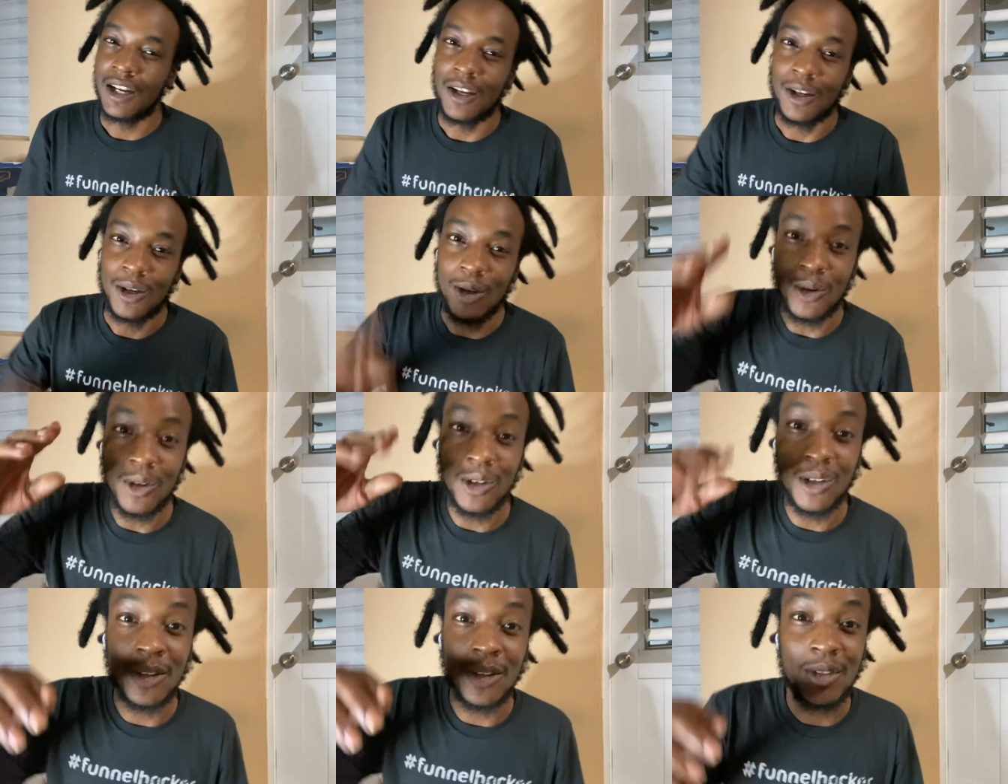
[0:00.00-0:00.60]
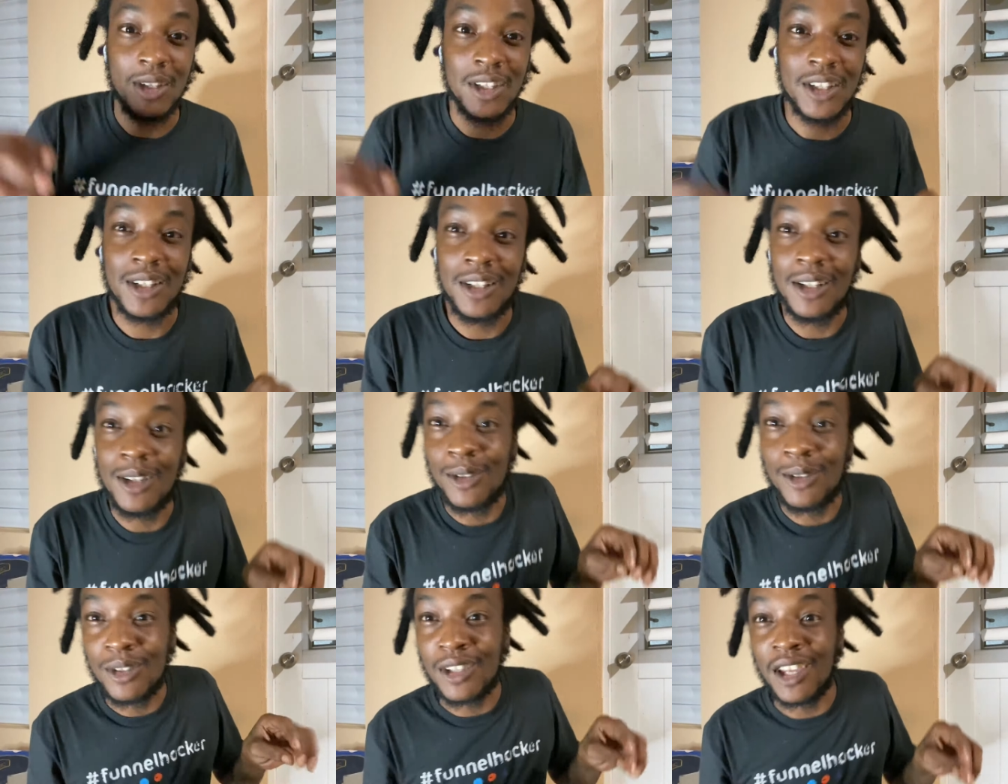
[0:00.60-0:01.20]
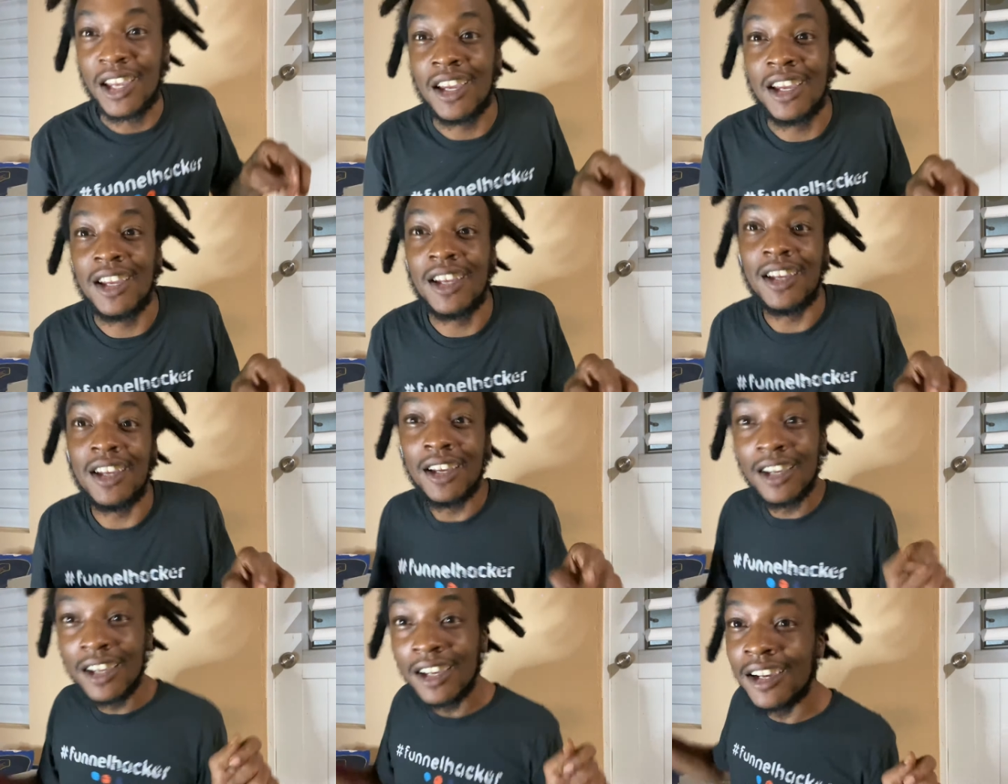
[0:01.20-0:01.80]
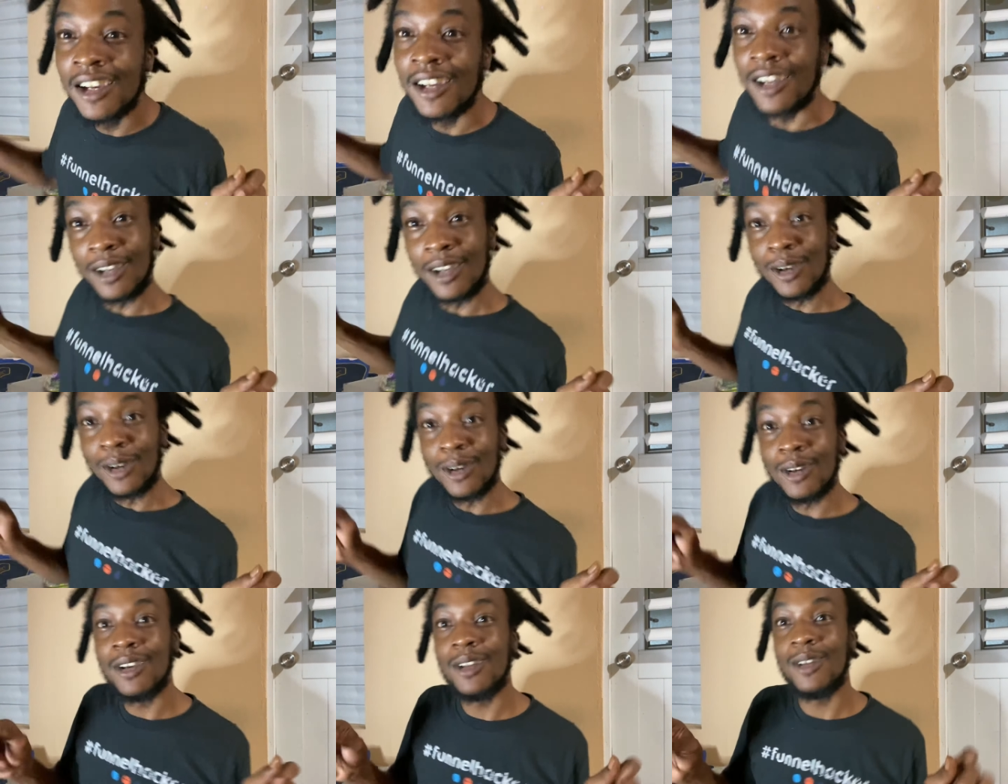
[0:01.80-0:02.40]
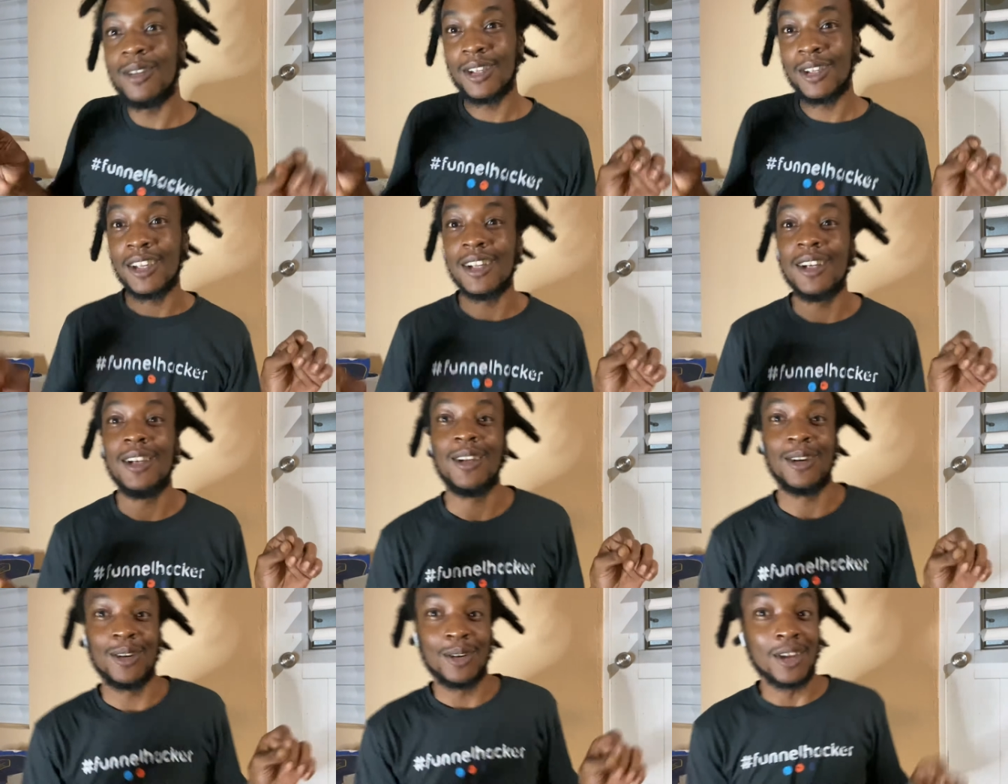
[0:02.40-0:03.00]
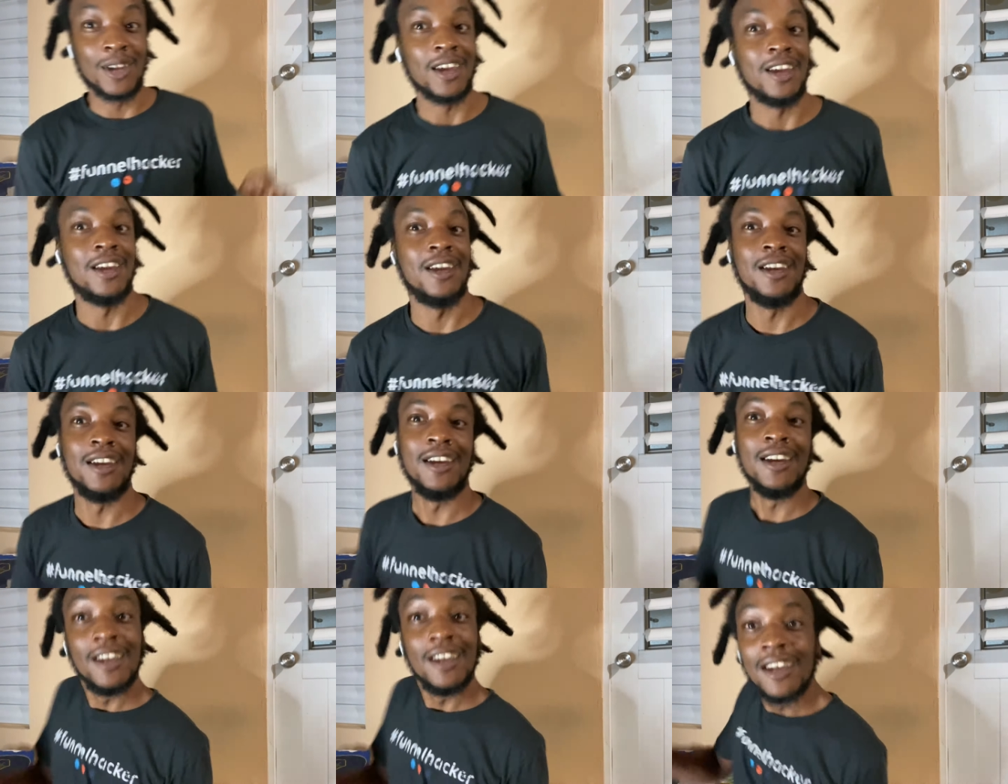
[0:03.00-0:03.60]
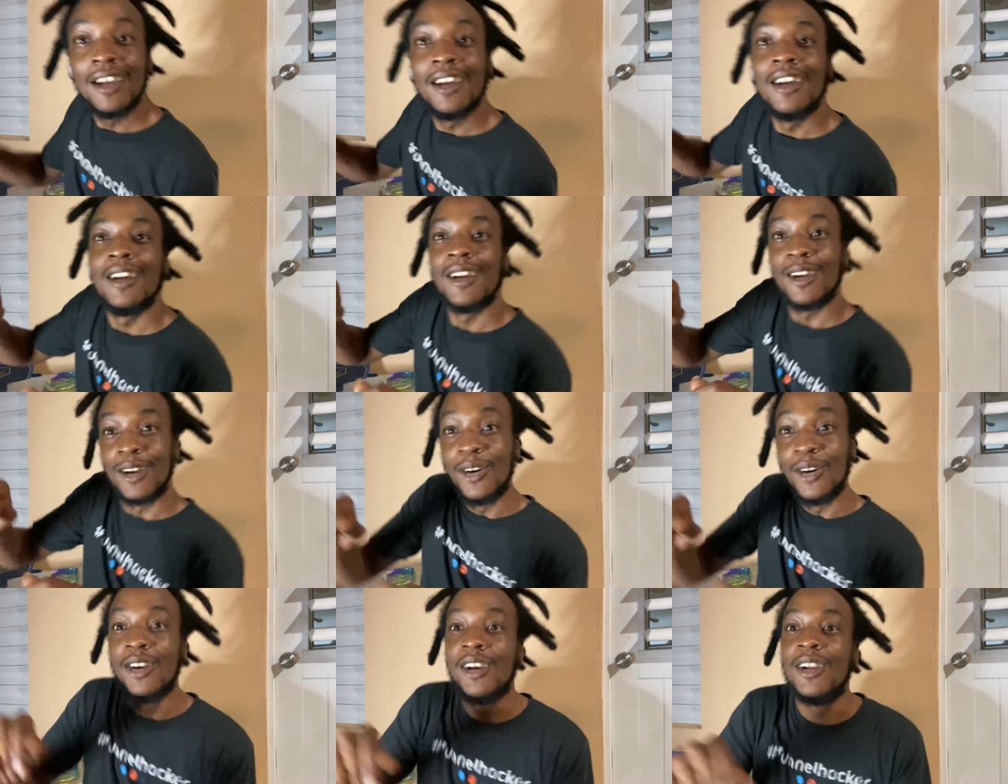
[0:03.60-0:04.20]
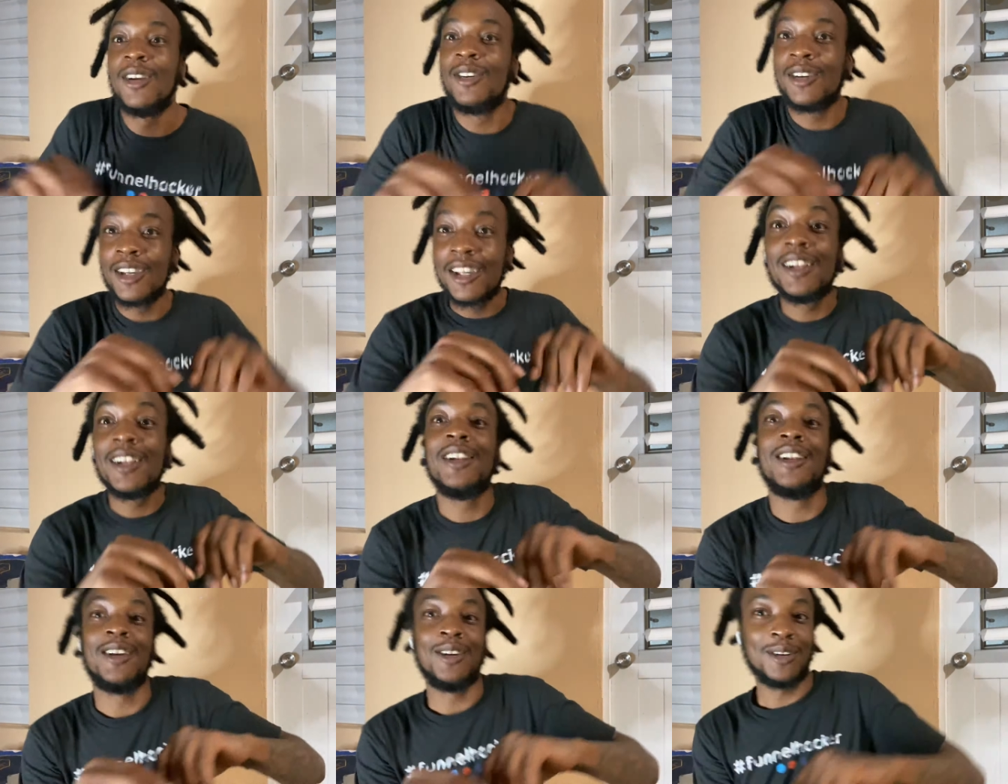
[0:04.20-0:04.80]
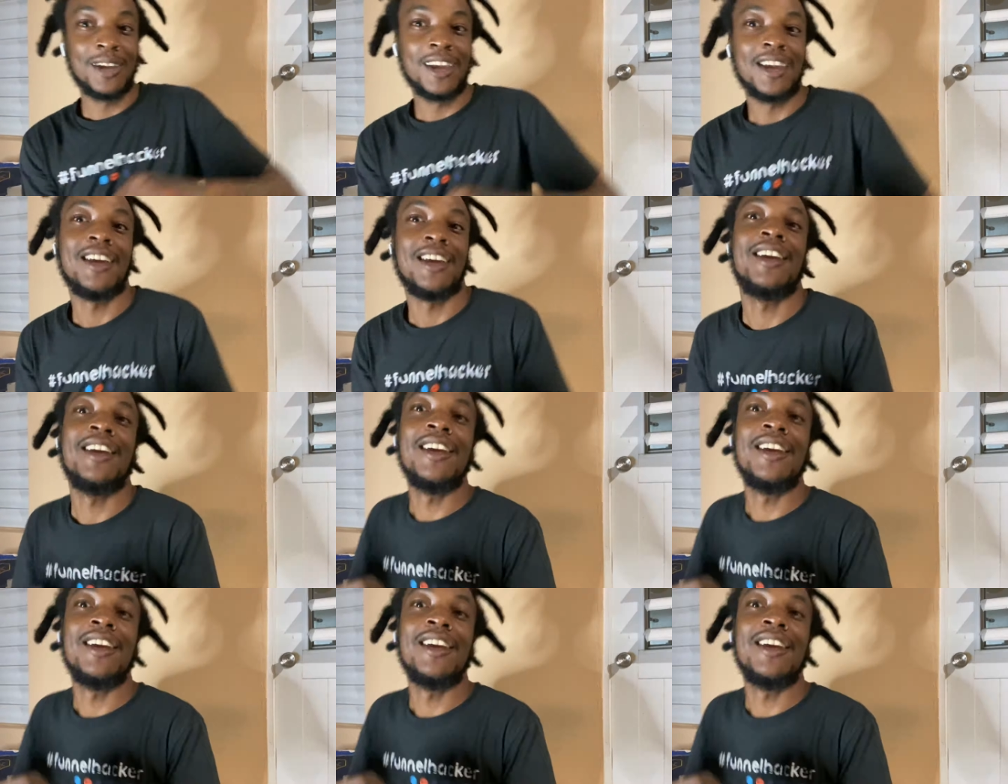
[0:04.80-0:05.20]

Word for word: Go along, get along, gang. Go along, get along, gang. Go along, get along, gang.